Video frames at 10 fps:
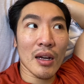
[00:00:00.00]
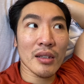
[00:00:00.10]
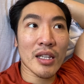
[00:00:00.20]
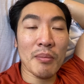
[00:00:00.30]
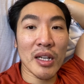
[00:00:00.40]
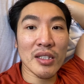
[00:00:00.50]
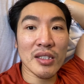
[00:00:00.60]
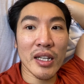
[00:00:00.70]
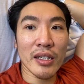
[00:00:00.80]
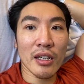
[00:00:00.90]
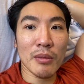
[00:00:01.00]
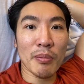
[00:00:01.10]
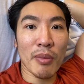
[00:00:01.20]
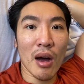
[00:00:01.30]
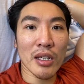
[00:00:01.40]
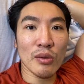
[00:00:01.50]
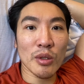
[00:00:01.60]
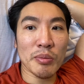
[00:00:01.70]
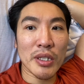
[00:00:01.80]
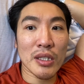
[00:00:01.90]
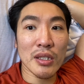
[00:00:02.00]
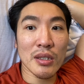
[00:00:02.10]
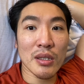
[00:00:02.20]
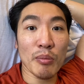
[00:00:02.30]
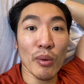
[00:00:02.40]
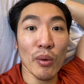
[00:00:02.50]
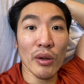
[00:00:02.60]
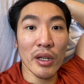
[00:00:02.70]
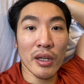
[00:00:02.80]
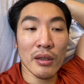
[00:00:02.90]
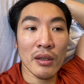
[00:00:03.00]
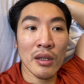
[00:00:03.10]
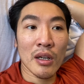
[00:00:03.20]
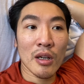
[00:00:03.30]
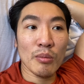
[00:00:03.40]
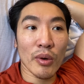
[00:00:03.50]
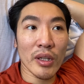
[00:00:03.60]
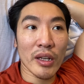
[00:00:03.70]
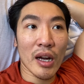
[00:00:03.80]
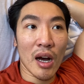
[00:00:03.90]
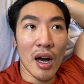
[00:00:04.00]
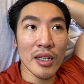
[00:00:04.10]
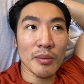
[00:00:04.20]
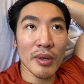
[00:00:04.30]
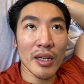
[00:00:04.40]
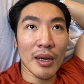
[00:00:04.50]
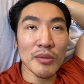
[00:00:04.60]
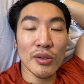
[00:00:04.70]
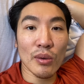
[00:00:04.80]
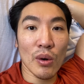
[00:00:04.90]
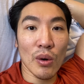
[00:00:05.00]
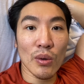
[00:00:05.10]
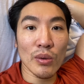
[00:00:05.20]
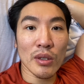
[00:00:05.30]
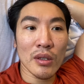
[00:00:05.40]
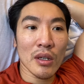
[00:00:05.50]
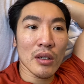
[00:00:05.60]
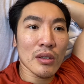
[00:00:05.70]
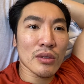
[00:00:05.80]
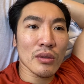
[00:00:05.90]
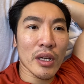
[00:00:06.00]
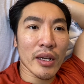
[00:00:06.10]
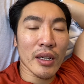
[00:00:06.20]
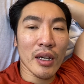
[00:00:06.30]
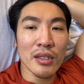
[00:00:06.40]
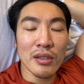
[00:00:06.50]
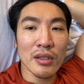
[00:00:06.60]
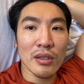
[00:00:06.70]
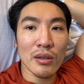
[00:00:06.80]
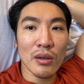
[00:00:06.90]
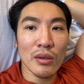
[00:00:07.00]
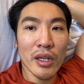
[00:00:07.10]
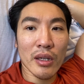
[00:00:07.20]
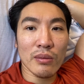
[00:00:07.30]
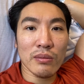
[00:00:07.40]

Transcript: 10 minutes later, my body would be just boiling hot, but I'm still cold. So like I just didn't know like